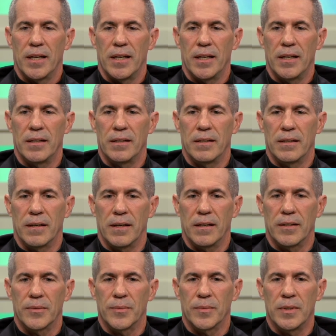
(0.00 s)
in
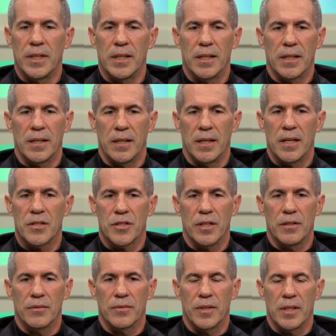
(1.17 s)
leading an
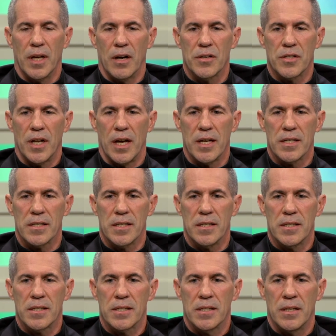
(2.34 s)
initiative in the
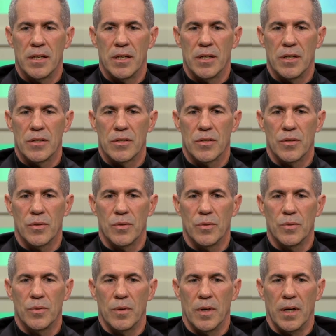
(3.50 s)
archdiocese
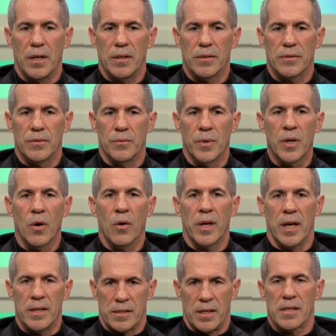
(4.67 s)
to
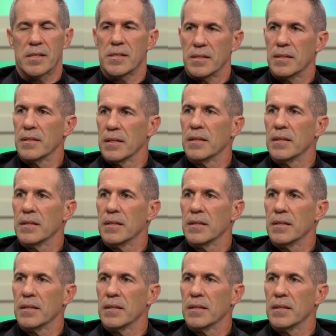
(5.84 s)
reorient us,